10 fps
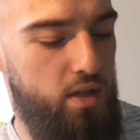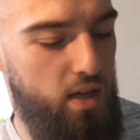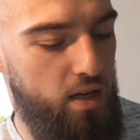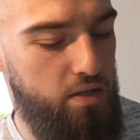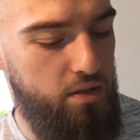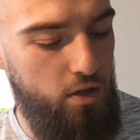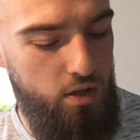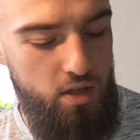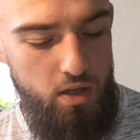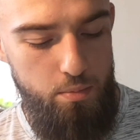Can I start
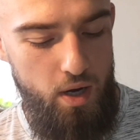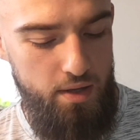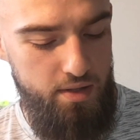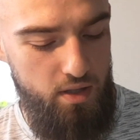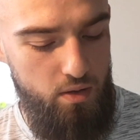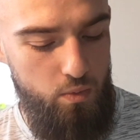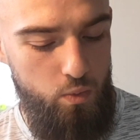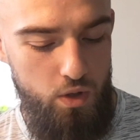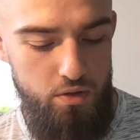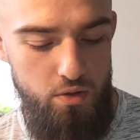kickboxing?
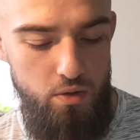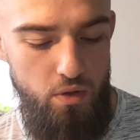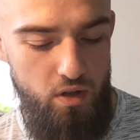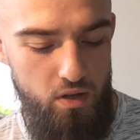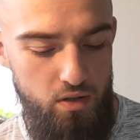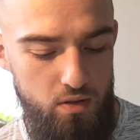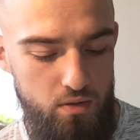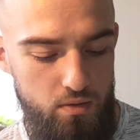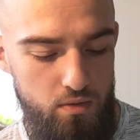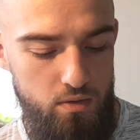What do you think?
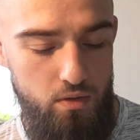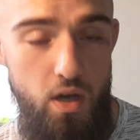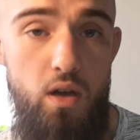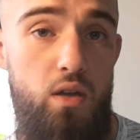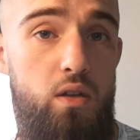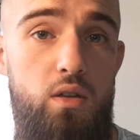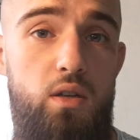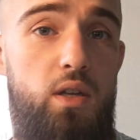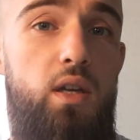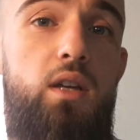Yeah,
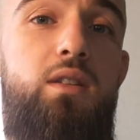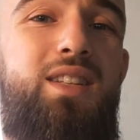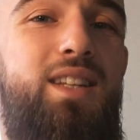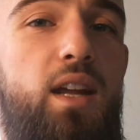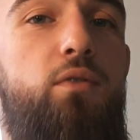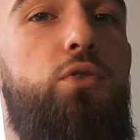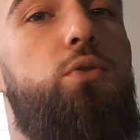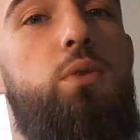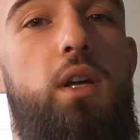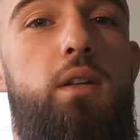it's never
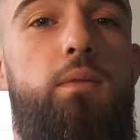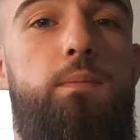too late.